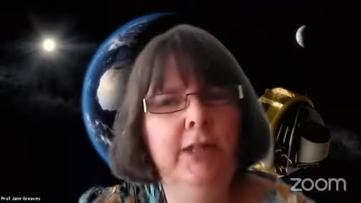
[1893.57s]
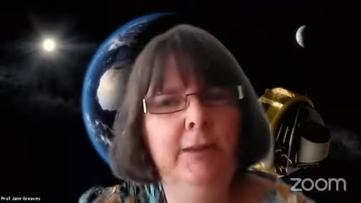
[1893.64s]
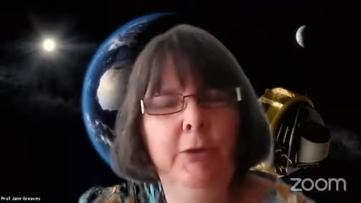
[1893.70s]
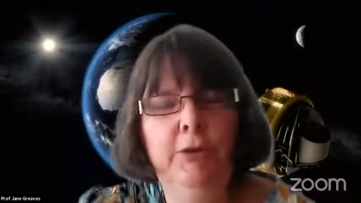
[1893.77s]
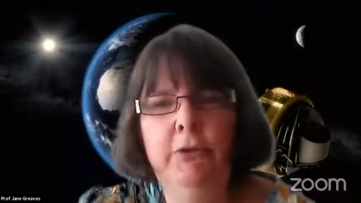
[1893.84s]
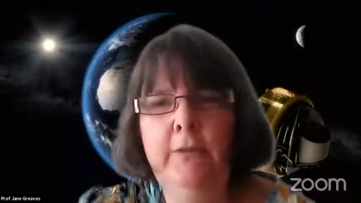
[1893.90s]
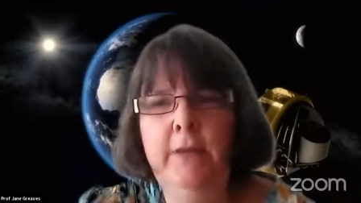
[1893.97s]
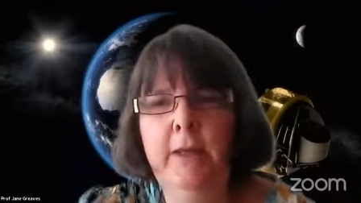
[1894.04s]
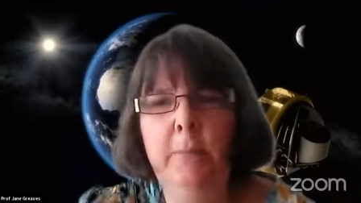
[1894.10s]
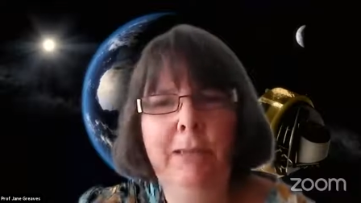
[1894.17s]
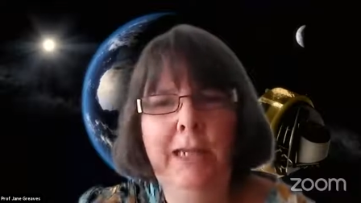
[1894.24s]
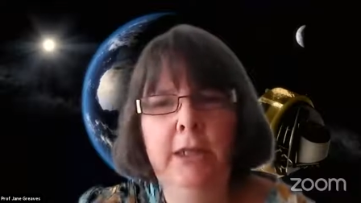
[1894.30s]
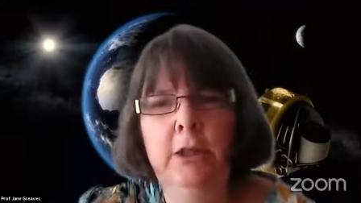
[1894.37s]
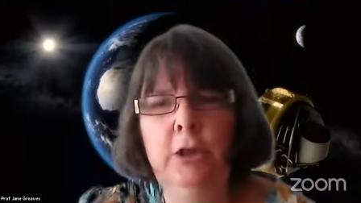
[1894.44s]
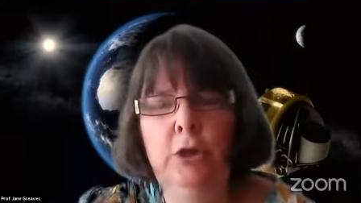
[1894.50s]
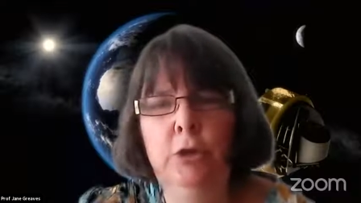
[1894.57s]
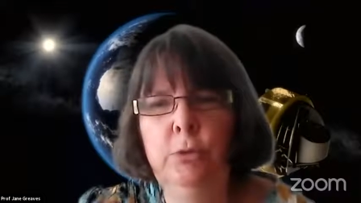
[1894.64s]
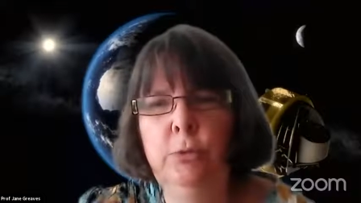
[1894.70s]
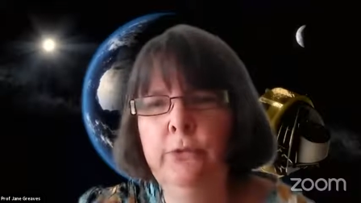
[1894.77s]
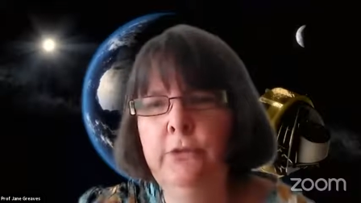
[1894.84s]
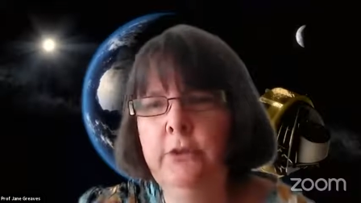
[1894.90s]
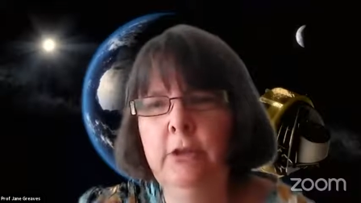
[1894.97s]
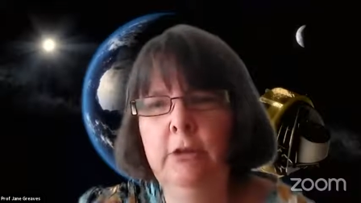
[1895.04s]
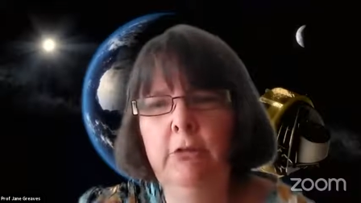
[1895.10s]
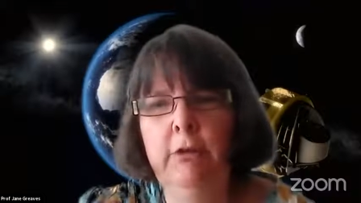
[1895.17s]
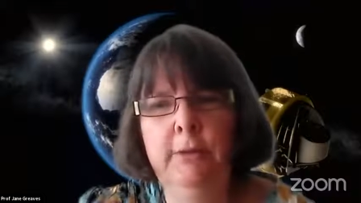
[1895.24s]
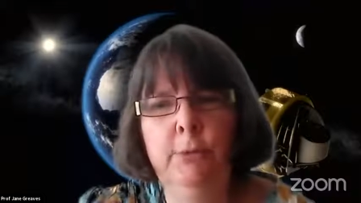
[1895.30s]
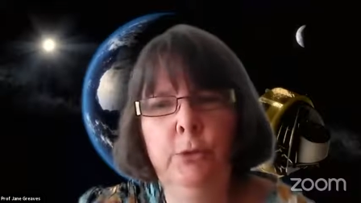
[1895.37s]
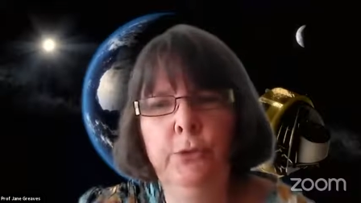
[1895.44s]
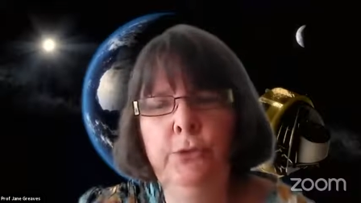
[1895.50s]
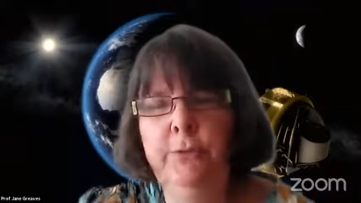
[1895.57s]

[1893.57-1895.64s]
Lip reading: Image of that black hole was incredible.